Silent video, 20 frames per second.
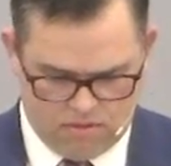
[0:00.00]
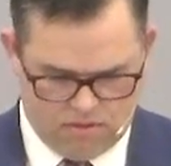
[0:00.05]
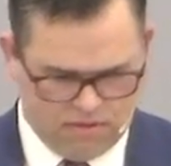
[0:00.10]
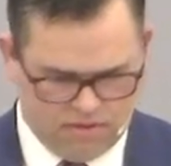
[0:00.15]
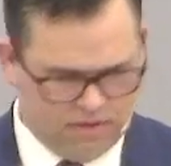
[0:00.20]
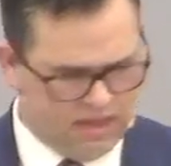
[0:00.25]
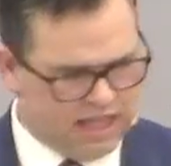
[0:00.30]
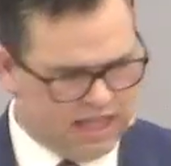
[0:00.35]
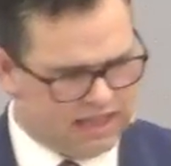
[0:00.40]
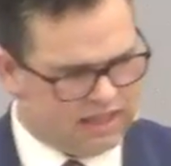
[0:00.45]

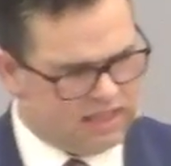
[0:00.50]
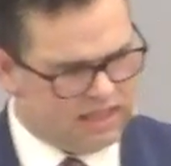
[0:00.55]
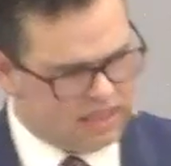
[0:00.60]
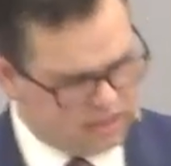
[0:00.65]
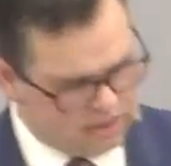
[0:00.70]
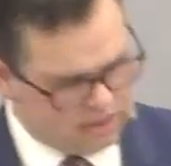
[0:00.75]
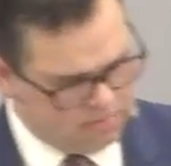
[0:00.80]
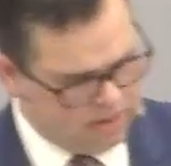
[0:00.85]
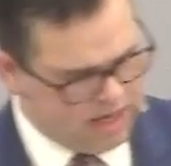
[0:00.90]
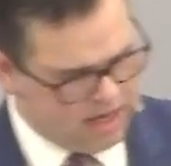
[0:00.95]
That
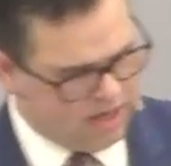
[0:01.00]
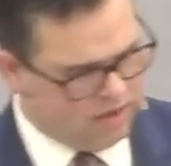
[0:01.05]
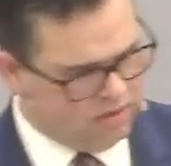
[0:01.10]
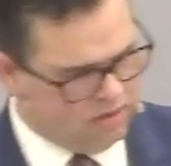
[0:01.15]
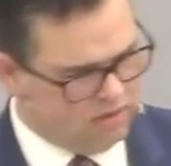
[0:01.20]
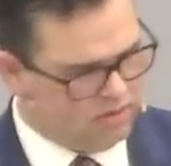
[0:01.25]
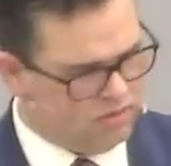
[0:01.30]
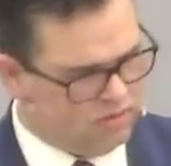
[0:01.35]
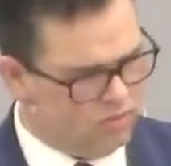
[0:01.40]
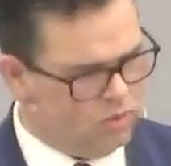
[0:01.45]
this man
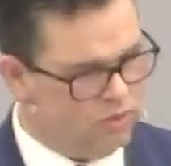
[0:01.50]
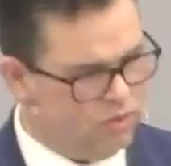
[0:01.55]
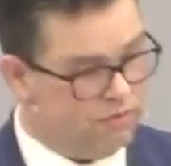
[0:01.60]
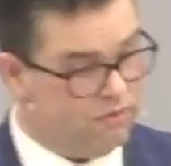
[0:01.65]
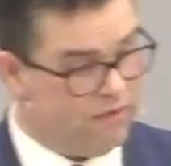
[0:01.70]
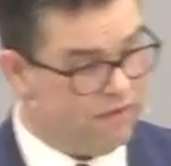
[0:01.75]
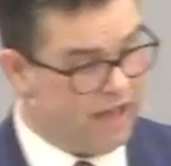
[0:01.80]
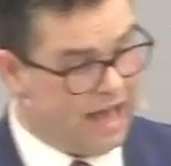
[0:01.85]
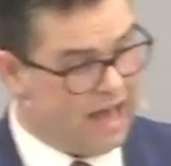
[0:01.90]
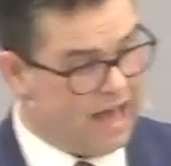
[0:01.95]
would
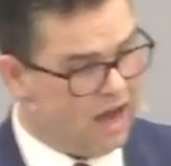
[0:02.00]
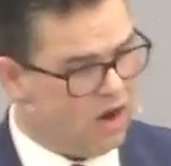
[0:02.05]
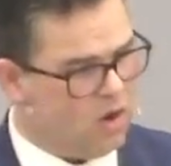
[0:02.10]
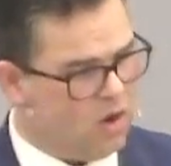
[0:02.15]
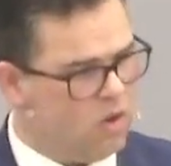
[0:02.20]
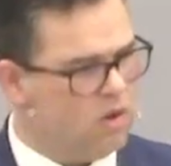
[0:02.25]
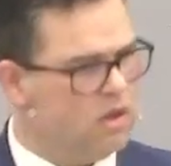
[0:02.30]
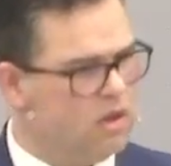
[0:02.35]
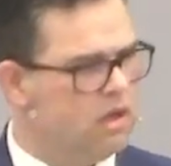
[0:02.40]
vow